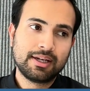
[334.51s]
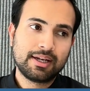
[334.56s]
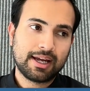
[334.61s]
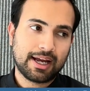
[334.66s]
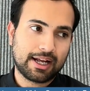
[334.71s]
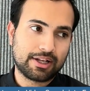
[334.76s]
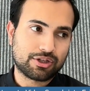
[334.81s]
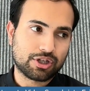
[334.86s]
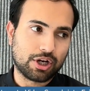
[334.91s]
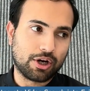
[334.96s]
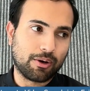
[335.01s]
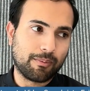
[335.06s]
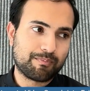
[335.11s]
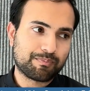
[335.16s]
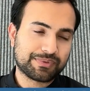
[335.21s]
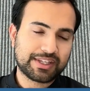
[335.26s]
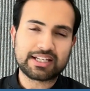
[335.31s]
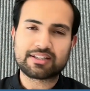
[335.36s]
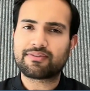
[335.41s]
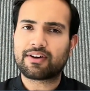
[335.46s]
And so
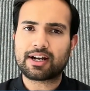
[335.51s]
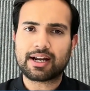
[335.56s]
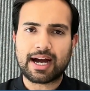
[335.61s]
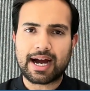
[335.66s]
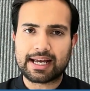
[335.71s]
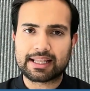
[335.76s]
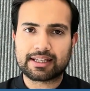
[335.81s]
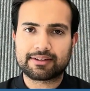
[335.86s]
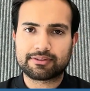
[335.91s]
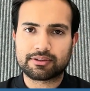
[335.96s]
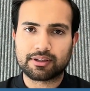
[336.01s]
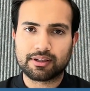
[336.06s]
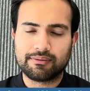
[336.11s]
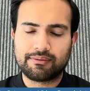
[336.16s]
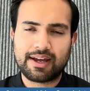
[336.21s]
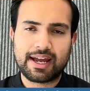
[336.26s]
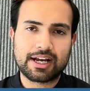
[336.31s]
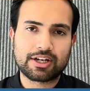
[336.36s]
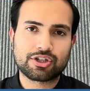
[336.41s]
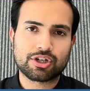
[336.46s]
that's very high level and
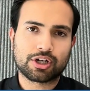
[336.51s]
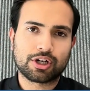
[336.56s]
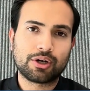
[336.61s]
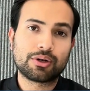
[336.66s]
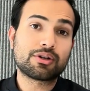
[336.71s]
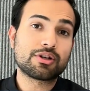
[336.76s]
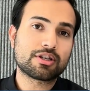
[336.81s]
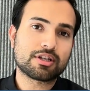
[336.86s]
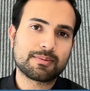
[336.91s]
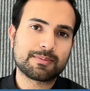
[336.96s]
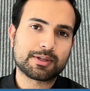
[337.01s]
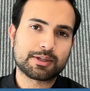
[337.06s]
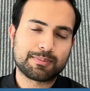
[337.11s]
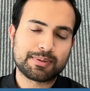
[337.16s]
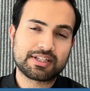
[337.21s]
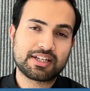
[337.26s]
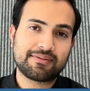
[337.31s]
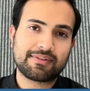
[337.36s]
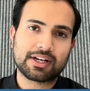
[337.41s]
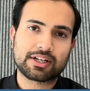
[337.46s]
vague. So I'll go into some
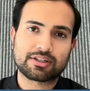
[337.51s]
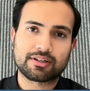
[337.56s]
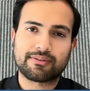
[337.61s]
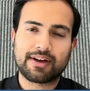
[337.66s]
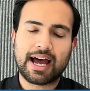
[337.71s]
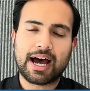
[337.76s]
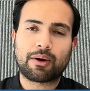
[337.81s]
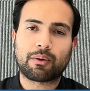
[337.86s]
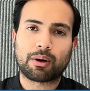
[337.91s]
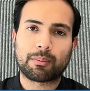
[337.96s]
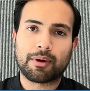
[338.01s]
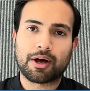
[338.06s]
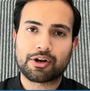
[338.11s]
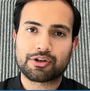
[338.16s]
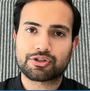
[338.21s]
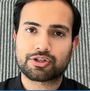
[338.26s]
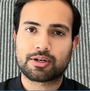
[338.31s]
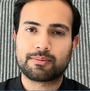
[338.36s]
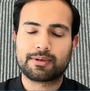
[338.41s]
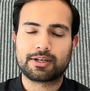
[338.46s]
specifics of how our
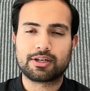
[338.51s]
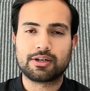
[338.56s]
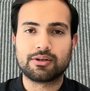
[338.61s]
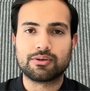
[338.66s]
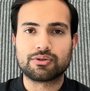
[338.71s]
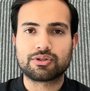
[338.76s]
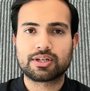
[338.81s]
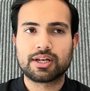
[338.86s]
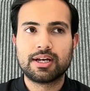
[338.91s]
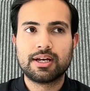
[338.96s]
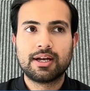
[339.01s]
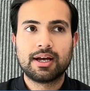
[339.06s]
models could be used.